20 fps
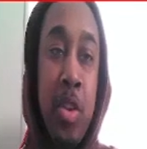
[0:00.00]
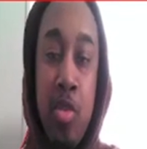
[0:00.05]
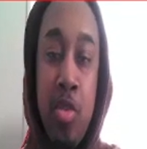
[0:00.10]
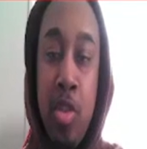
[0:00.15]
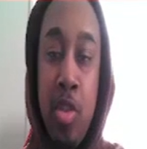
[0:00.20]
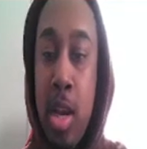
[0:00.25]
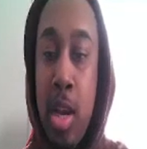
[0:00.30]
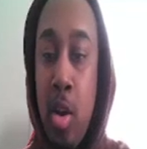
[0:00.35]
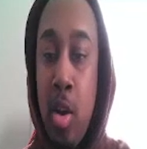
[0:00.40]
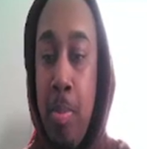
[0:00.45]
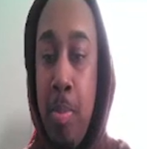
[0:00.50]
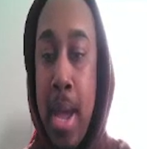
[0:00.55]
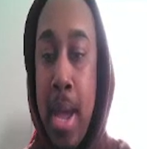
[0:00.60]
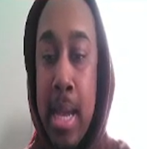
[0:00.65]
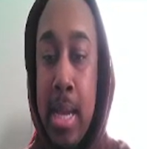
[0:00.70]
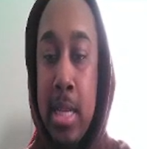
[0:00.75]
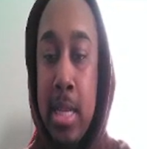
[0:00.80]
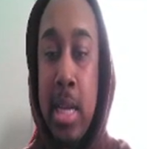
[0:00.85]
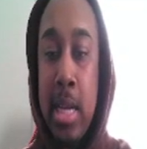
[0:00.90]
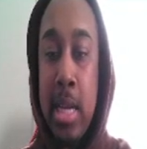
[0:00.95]
Draco
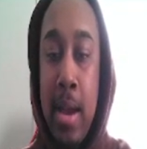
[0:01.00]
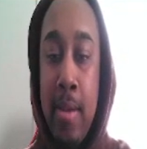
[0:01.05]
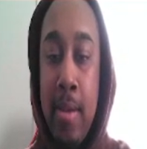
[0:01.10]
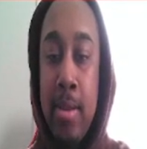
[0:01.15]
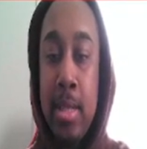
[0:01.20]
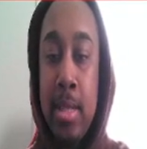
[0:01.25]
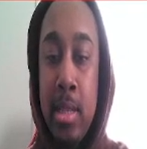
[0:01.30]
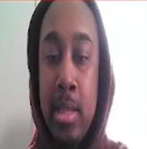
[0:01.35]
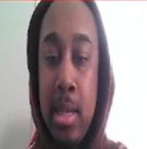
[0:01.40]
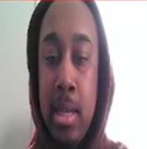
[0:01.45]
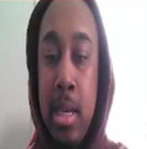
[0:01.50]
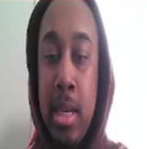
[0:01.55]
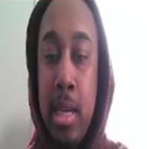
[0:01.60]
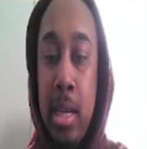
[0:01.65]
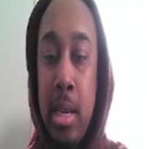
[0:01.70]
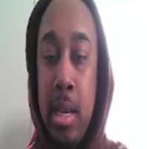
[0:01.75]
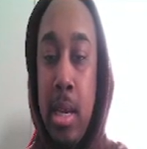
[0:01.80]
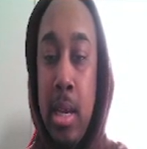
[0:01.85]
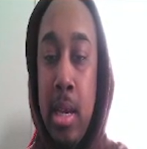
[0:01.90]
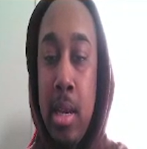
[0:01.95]
package,
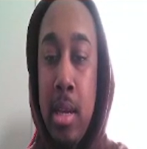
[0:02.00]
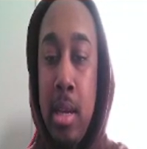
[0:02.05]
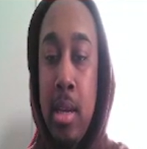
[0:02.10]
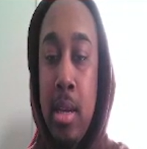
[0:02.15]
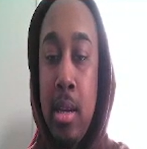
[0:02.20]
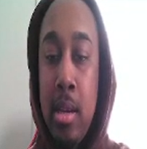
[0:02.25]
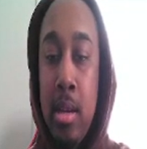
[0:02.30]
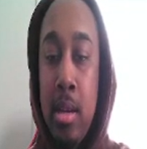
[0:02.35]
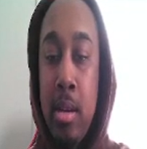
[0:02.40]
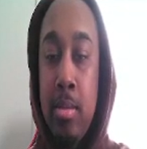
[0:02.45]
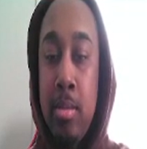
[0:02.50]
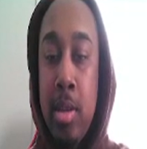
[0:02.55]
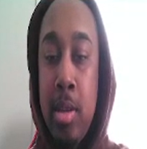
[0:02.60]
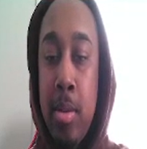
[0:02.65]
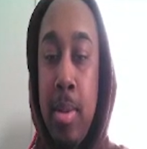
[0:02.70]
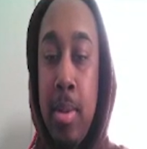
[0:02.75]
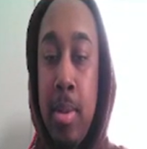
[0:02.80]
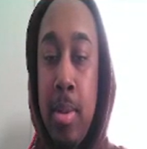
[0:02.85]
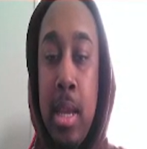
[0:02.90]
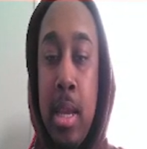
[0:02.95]
obviously. Oh, sorry
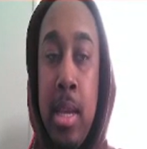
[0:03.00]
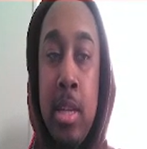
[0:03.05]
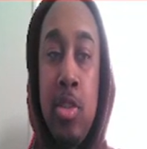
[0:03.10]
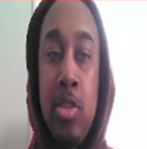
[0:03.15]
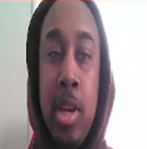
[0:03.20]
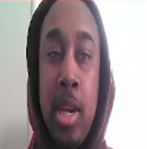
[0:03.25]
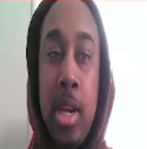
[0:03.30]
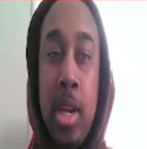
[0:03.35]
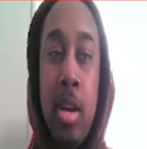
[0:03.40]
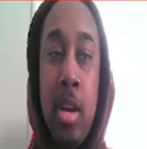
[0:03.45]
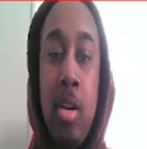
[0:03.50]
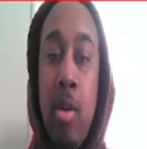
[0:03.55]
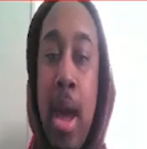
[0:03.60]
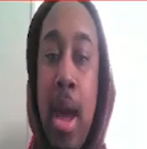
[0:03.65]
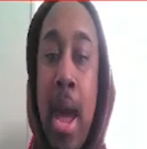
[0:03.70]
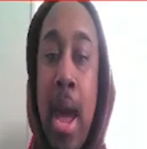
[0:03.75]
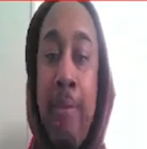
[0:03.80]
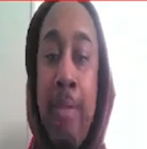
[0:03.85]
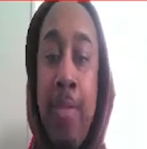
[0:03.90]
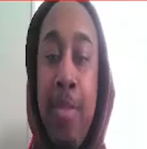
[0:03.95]
about that. Your Draco.
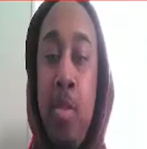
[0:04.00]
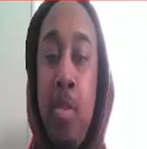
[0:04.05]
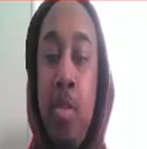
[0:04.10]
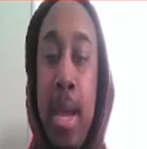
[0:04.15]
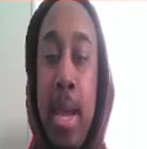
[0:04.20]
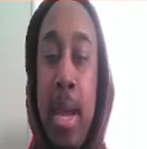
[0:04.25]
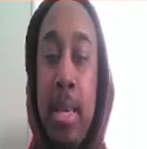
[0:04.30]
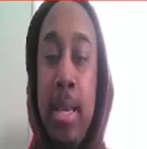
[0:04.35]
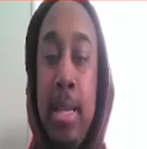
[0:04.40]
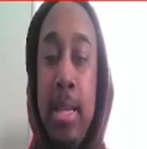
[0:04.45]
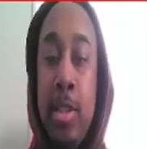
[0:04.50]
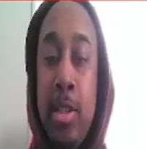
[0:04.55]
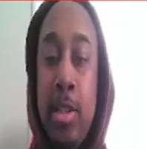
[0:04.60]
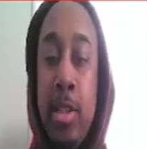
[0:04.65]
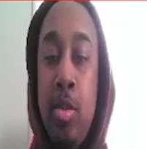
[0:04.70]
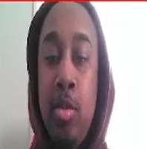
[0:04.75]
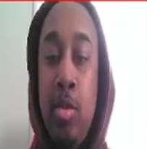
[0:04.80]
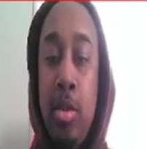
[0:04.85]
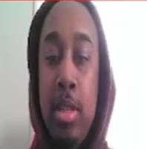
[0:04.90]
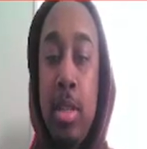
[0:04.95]
After you make these
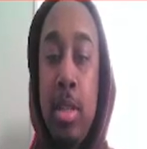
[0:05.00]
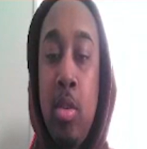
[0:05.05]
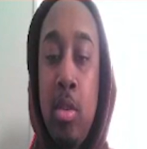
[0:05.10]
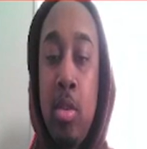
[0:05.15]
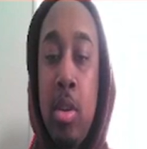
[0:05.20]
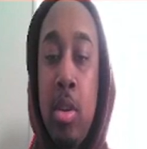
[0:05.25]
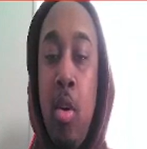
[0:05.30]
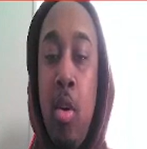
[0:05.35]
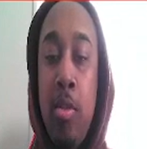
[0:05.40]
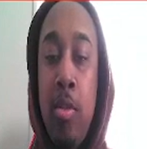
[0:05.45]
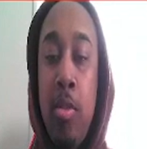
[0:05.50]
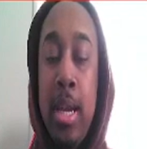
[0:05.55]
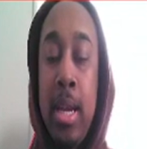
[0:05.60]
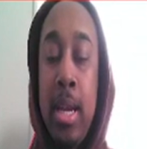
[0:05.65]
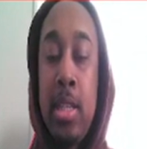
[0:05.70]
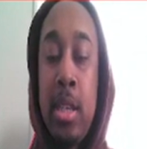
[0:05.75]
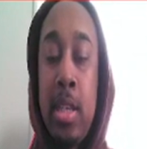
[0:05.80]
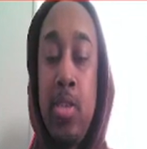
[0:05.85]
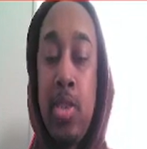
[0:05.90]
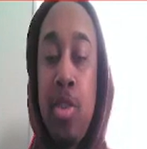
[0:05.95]
2, you just go in overlay
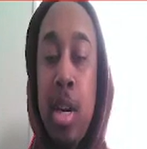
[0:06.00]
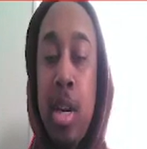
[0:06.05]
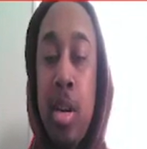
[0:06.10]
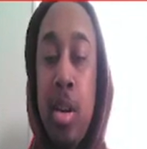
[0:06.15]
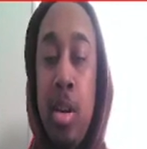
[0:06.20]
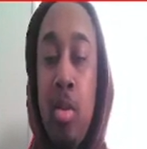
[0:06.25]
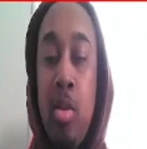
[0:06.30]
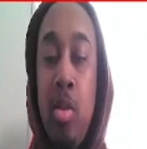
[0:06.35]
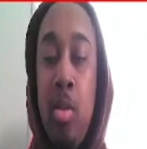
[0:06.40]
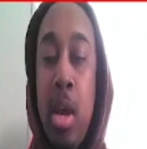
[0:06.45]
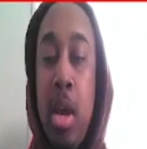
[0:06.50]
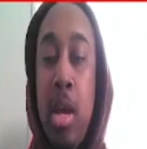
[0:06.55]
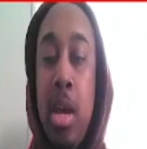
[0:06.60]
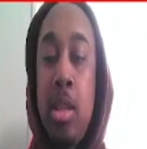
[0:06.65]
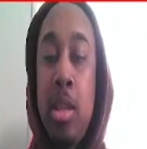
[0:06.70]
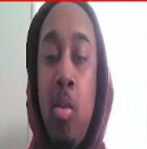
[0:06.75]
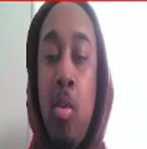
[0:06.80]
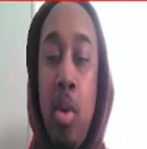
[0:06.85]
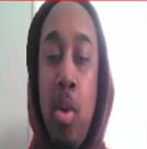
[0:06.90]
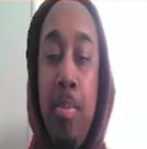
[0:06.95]
into your Draco.
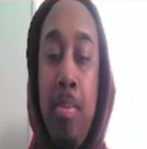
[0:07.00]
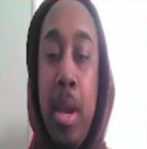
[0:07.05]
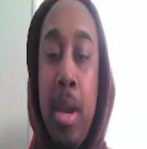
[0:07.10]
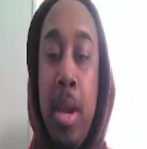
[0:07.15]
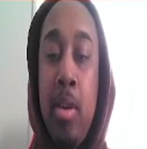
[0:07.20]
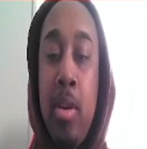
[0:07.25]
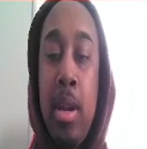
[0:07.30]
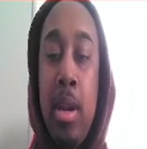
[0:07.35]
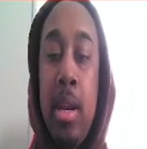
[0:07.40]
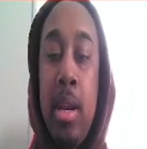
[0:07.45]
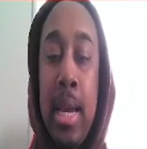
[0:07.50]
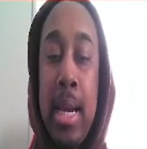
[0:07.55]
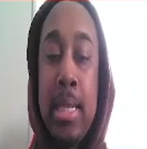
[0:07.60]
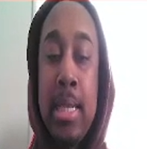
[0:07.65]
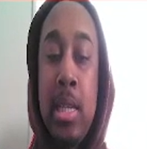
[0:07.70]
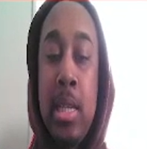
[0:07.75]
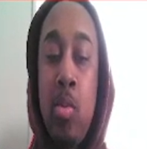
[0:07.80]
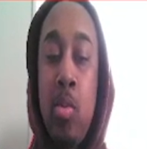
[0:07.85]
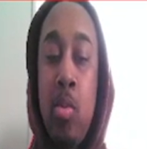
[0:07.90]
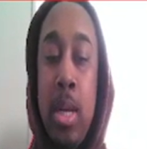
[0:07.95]
The 1 Baron, and like I
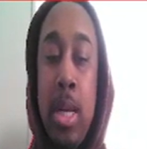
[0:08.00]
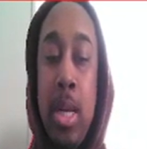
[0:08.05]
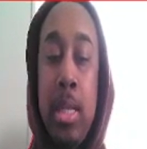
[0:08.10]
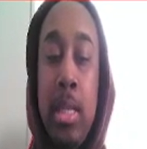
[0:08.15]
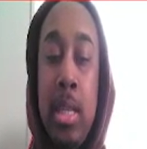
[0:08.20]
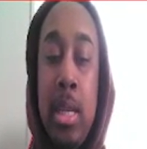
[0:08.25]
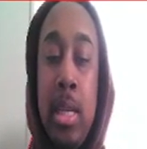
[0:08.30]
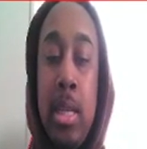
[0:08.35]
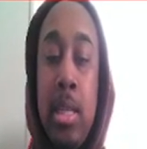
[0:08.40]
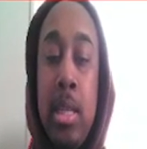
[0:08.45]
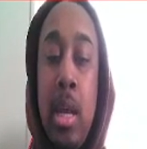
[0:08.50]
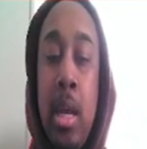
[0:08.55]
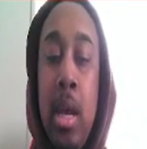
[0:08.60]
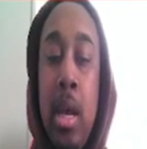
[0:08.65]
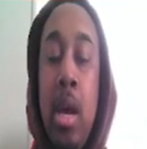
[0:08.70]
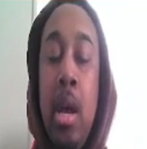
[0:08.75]
said, 1 Entis.